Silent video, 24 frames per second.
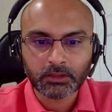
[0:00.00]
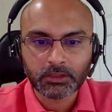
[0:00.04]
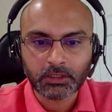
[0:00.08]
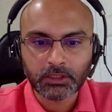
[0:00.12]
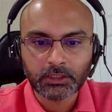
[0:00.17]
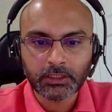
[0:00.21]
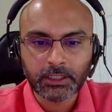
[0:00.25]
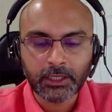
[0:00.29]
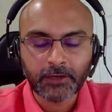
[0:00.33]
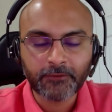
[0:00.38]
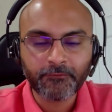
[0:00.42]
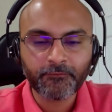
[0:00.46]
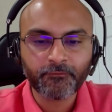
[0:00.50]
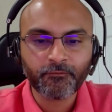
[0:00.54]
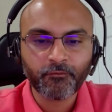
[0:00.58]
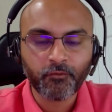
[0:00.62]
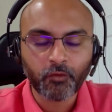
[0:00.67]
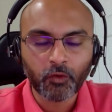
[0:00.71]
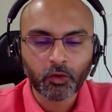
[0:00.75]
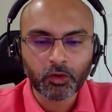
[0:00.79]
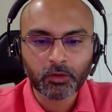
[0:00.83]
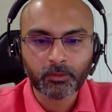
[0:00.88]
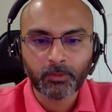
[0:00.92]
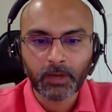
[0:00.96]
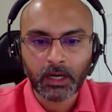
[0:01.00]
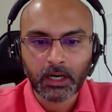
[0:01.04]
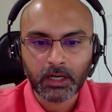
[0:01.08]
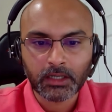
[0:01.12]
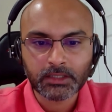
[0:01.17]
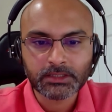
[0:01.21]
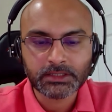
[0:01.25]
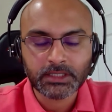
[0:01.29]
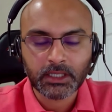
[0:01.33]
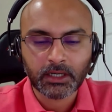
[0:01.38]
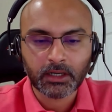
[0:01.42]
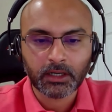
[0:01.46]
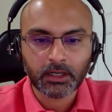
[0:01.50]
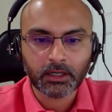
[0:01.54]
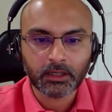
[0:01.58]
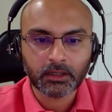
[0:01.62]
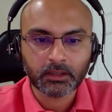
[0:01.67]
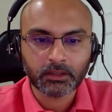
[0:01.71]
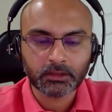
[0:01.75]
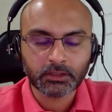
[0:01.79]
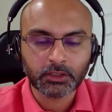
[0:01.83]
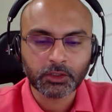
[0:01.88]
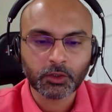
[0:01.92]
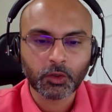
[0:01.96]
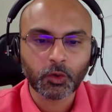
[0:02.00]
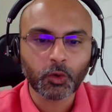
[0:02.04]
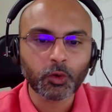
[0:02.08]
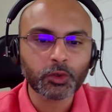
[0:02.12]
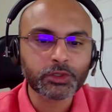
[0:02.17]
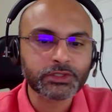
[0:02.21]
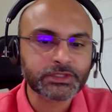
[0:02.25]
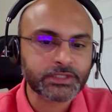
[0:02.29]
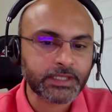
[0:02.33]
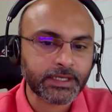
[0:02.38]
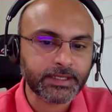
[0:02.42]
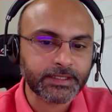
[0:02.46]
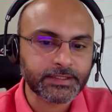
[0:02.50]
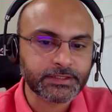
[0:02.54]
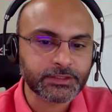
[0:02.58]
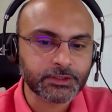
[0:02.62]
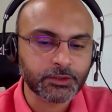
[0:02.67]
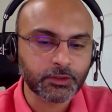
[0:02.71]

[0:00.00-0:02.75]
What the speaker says: the left four bars are the code size.